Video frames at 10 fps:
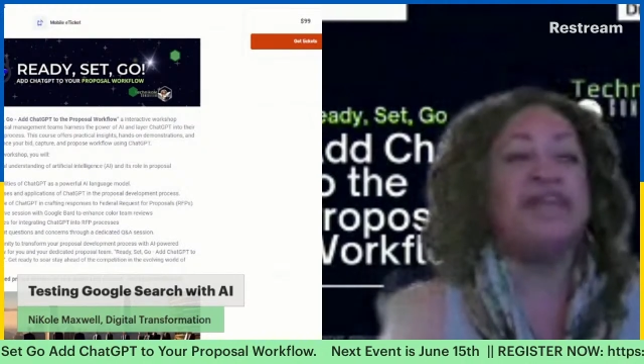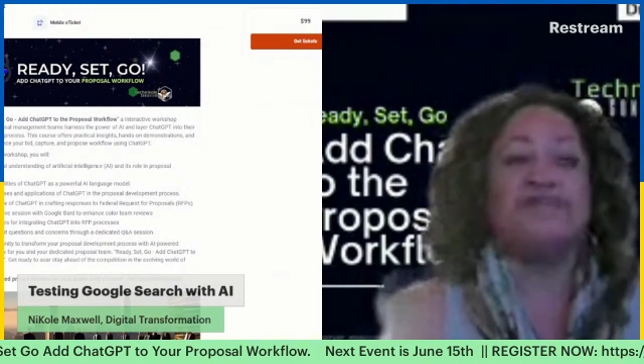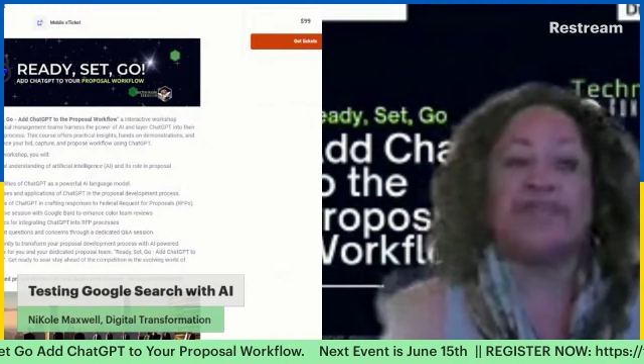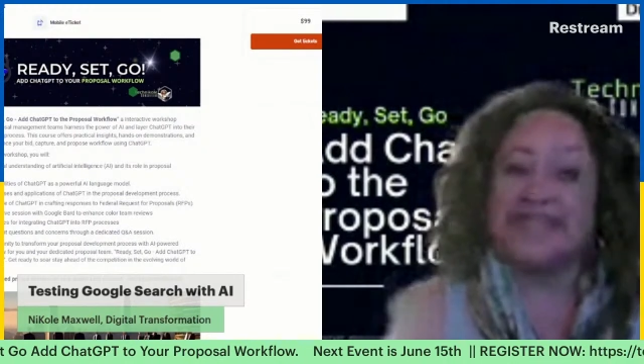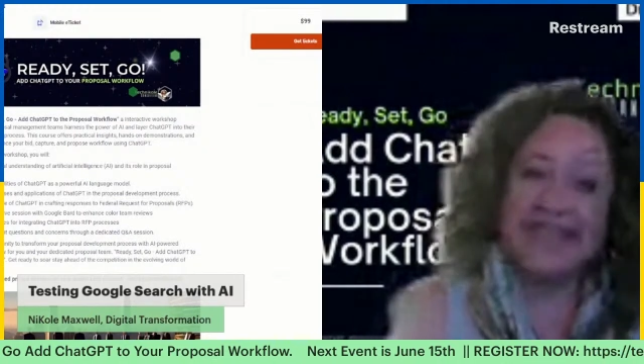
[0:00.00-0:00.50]

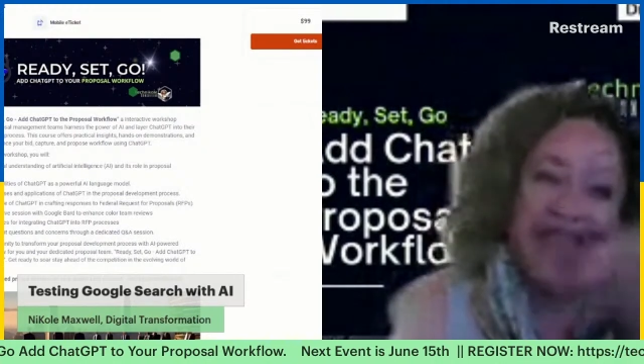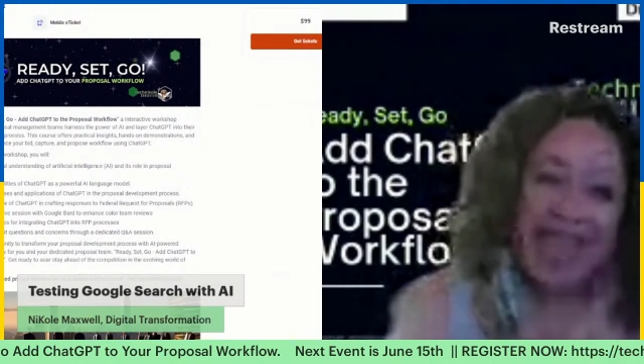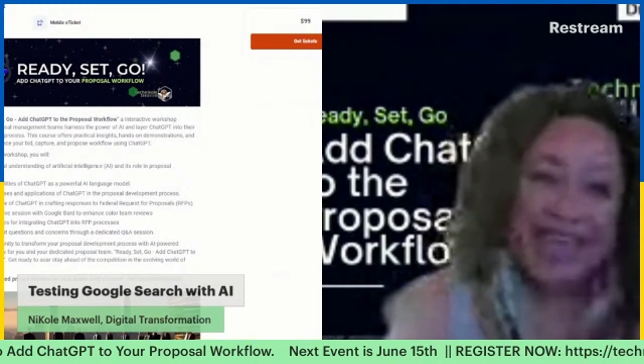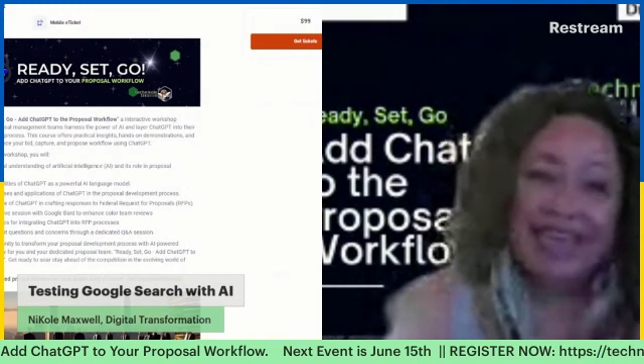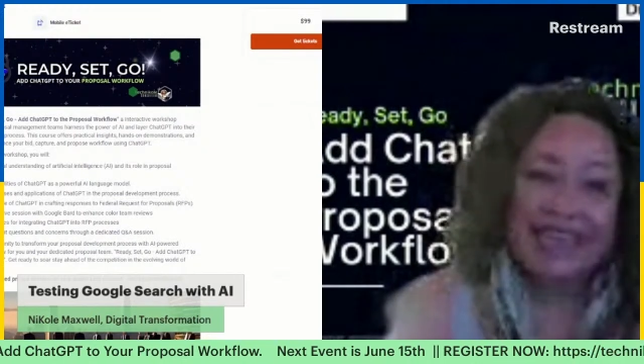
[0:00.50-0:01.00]
But
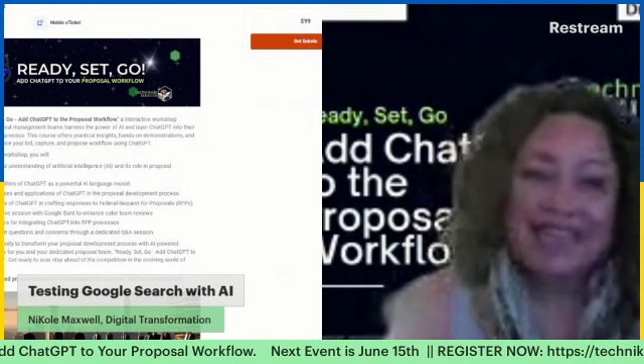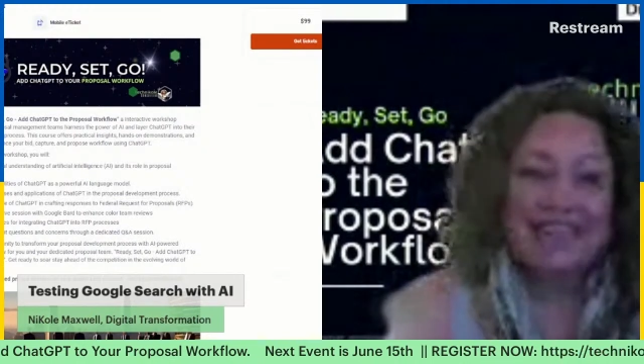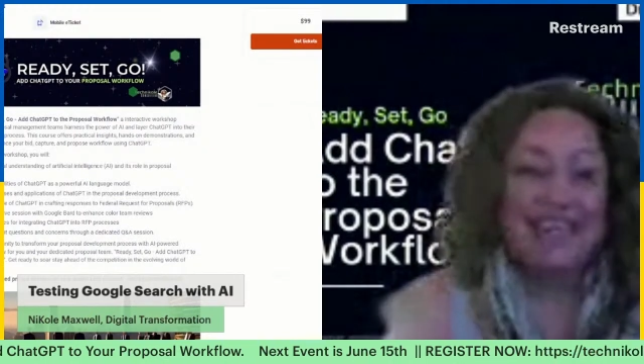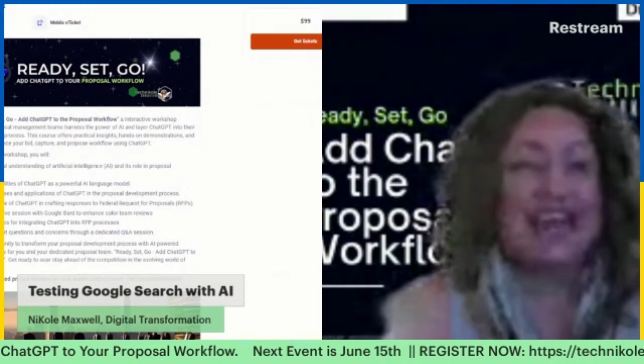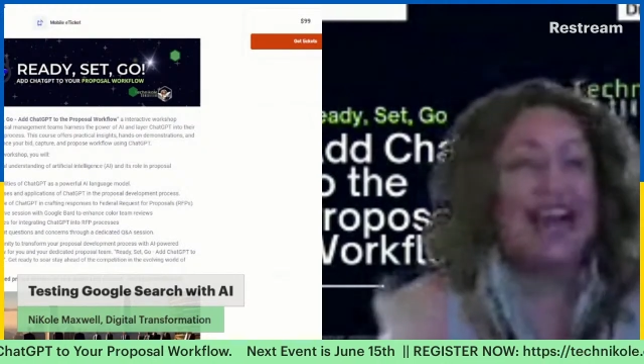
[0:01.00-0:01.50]
today,
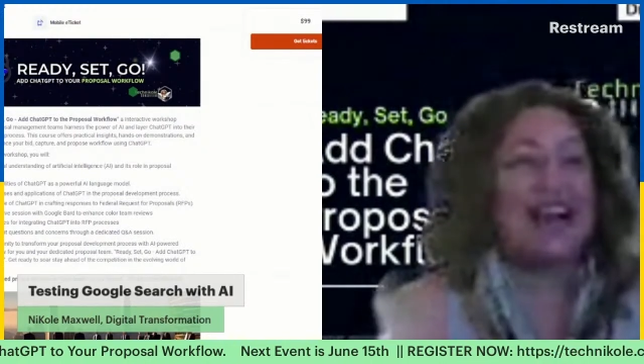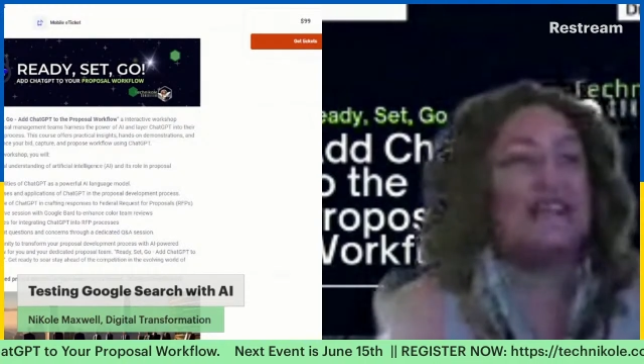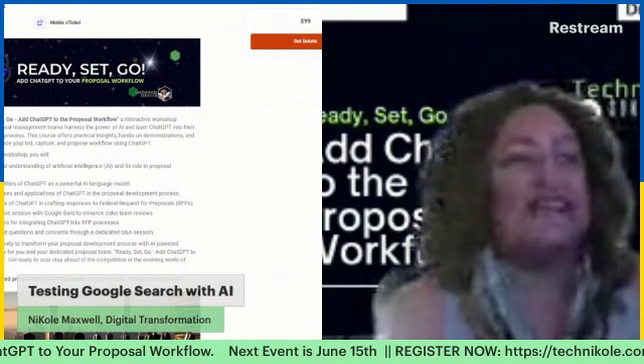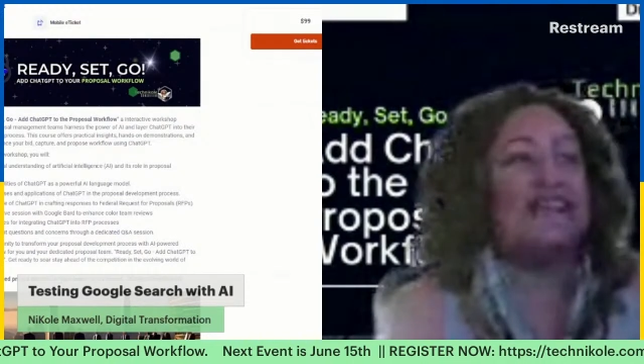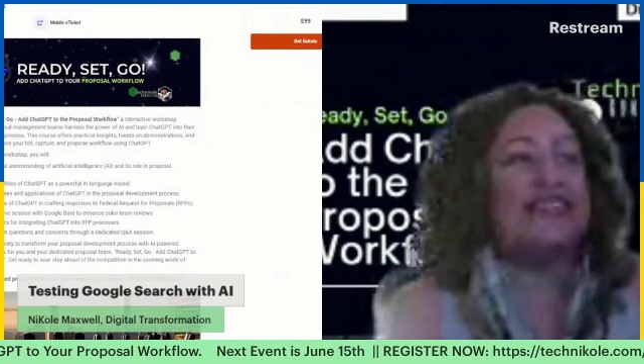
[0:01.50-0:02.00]

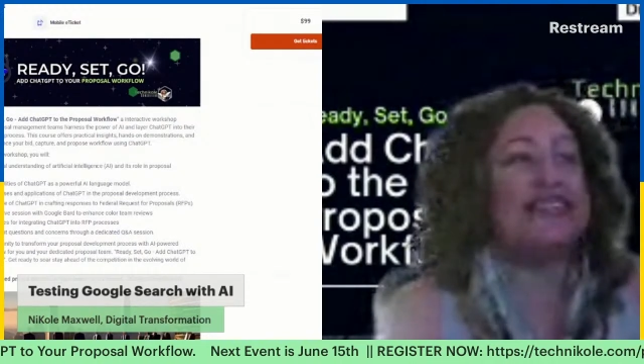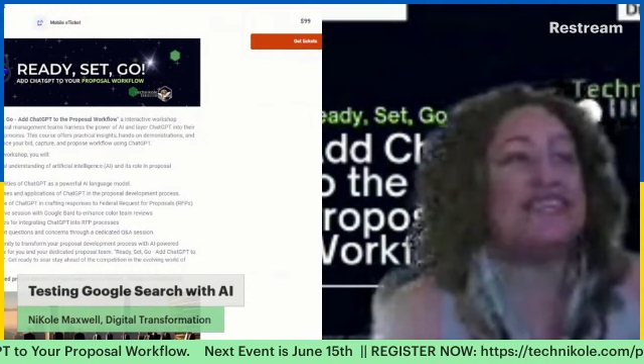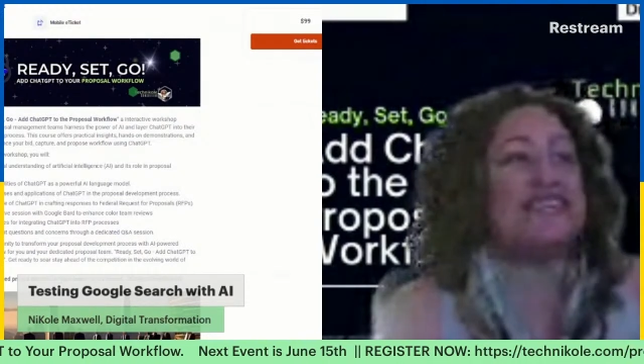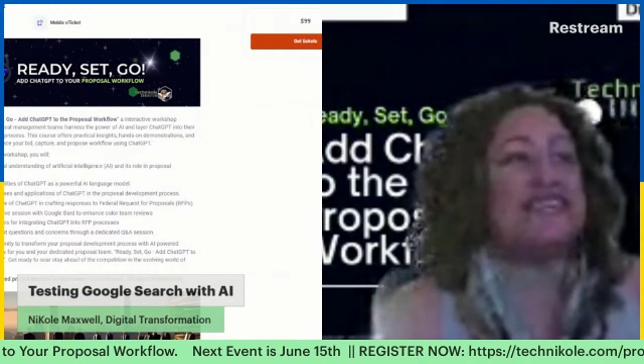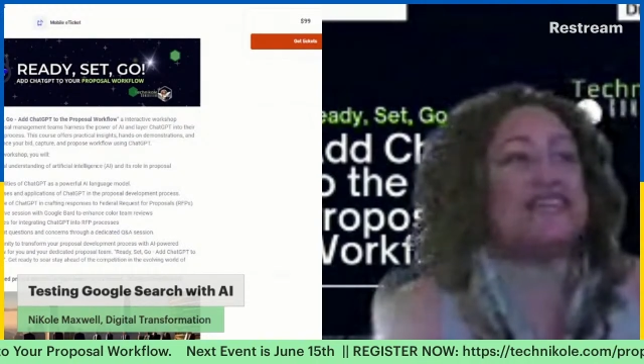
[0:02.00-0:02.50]
we're doing
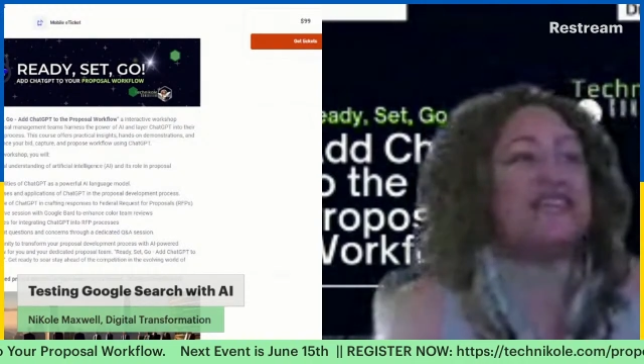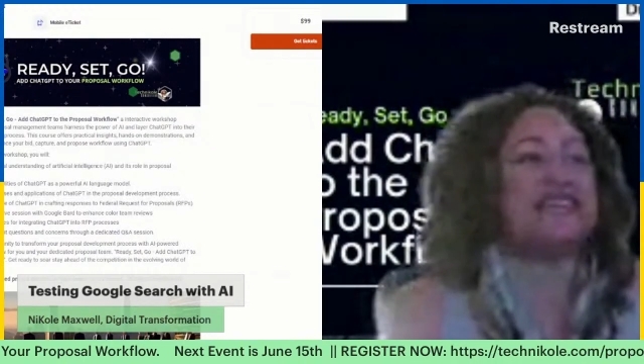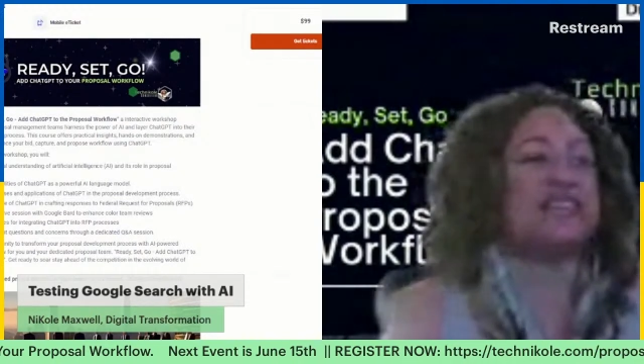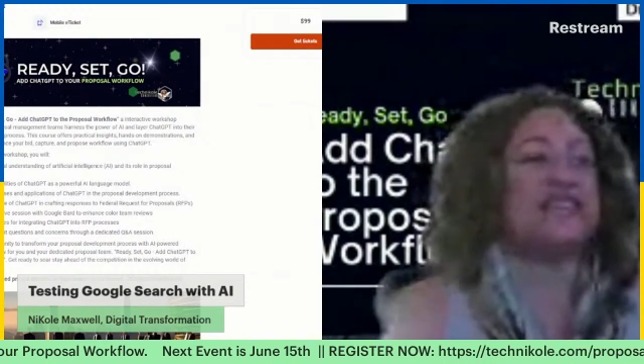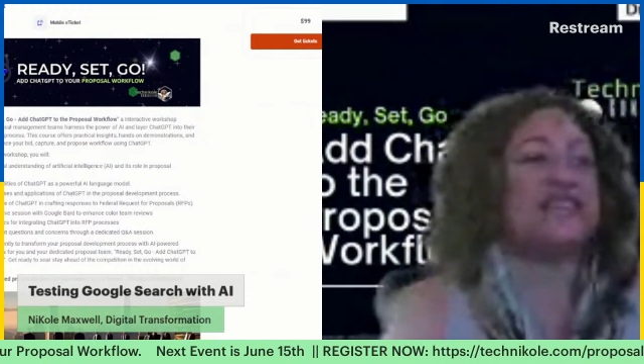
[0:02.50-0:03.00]
something
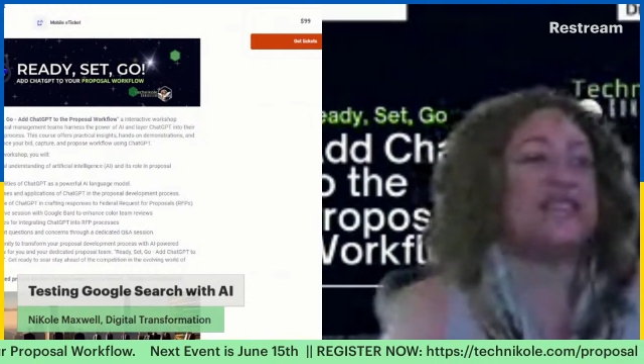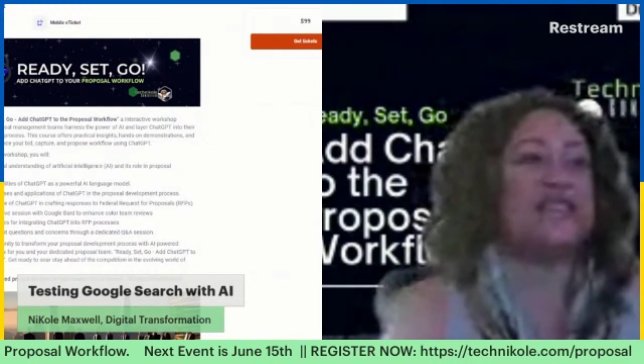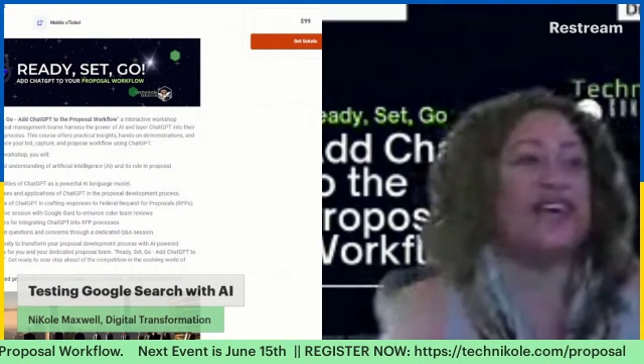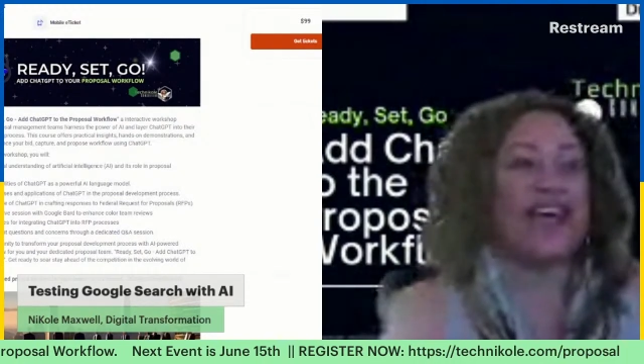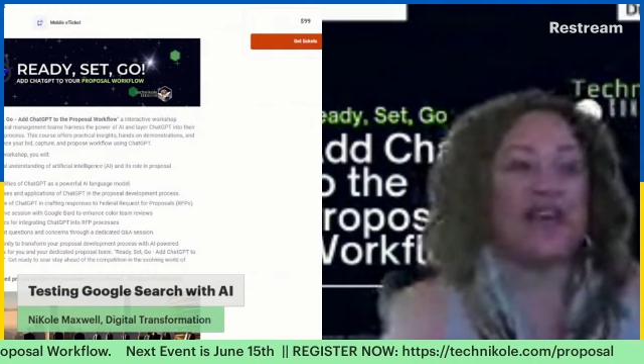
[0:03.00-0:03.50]
different. So first of
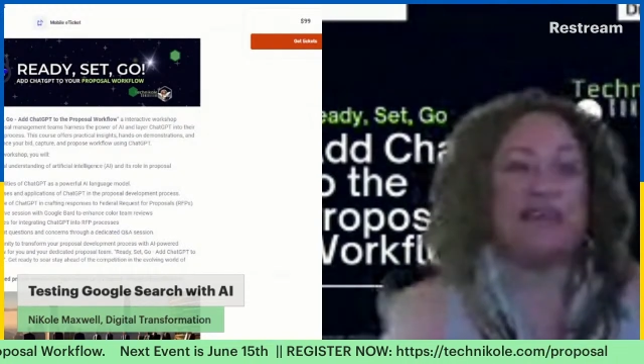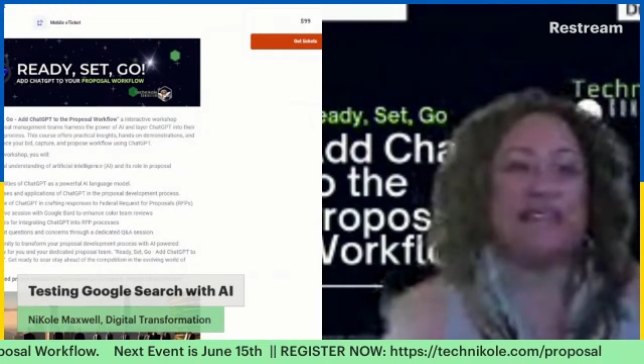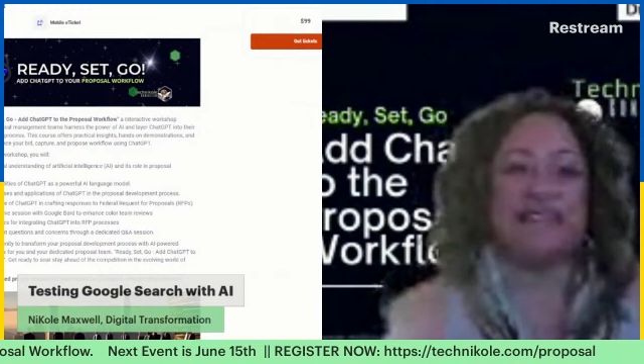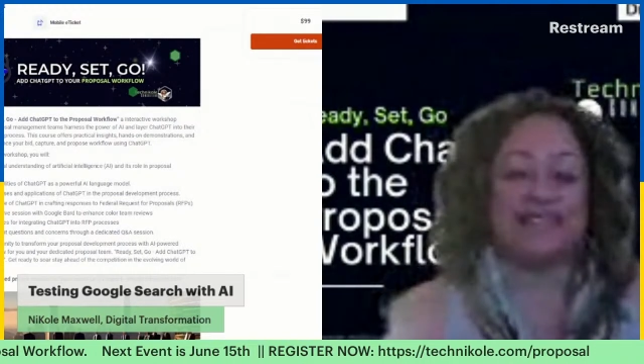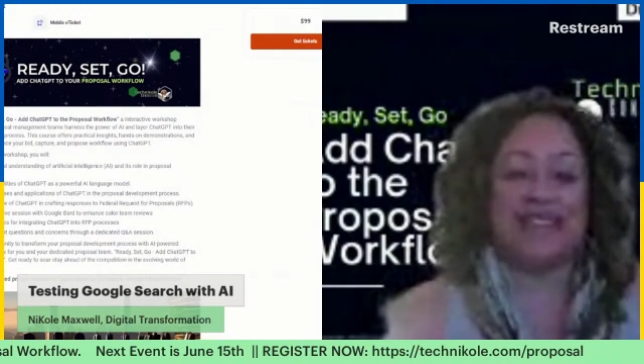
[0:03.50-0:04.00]
all, happy
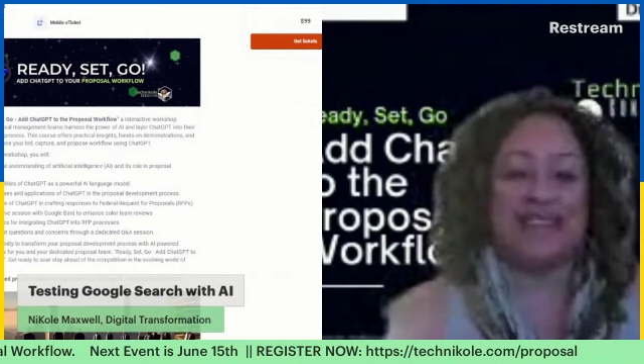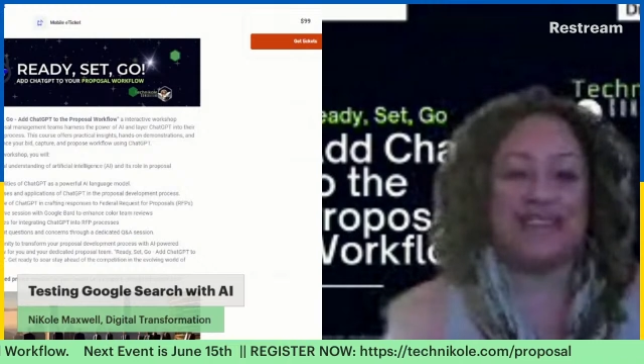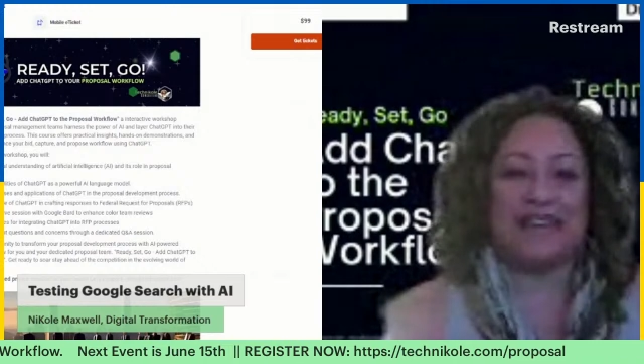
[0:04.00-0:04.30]
30